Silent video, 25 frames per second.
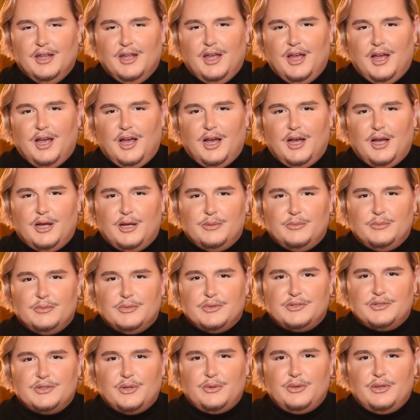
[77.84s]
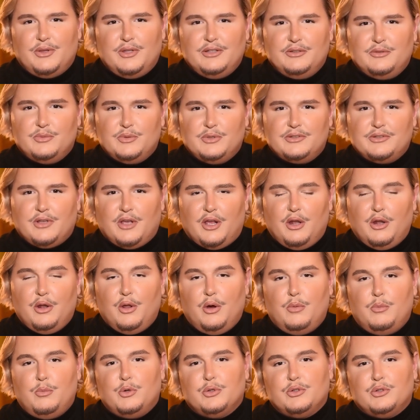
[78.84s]
Um, so this was a
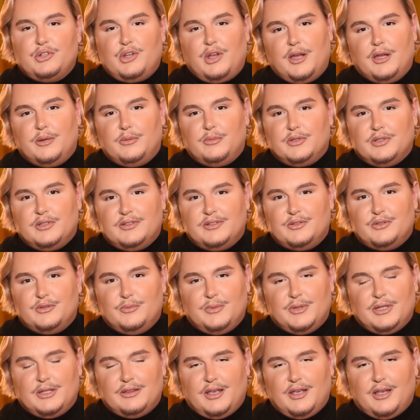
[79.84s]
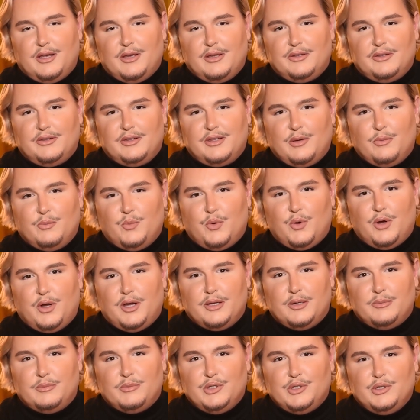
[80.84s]
lot more time consuming than than what
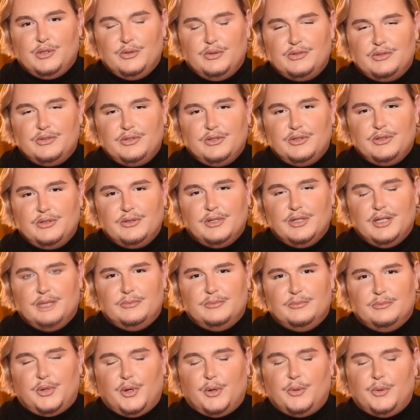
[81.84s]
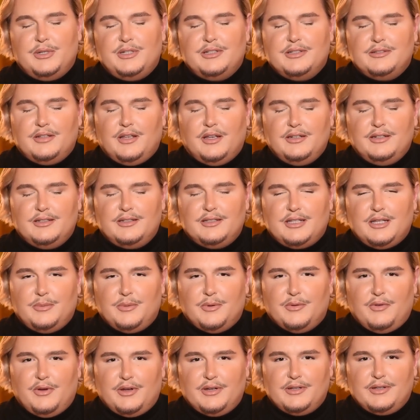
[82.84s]
I'm used to. But we decided to keep
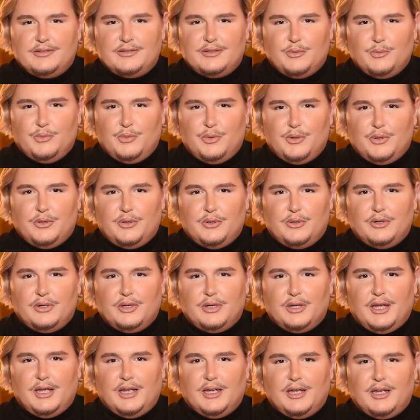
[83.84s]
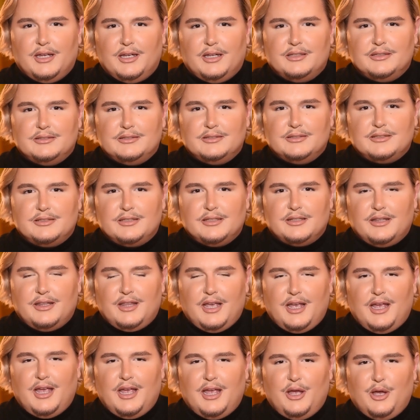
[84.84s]
it very simple, and
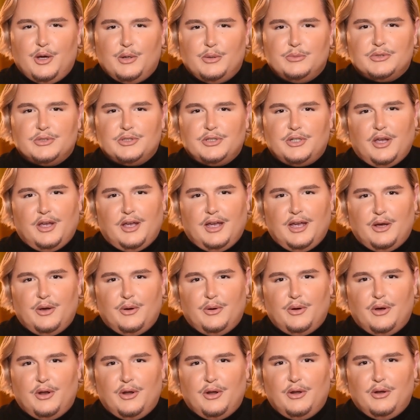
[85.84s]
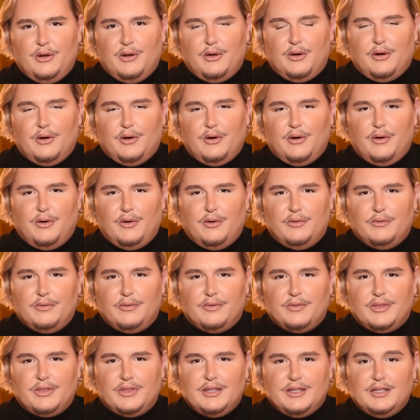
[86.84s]
that helped cut out a lot of
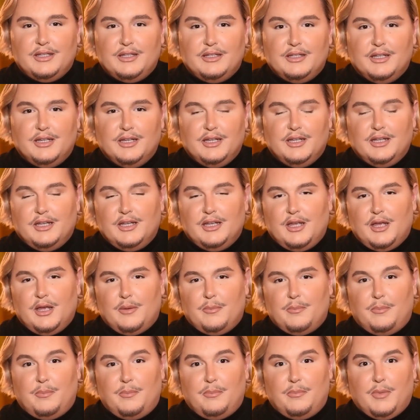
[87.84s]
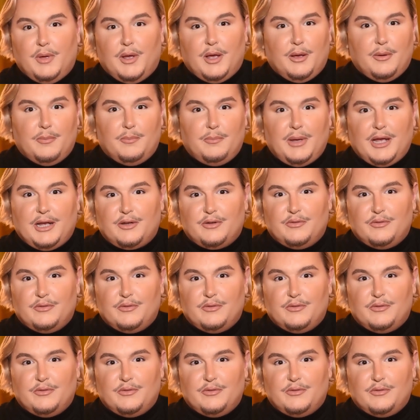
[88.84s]
the uh, back and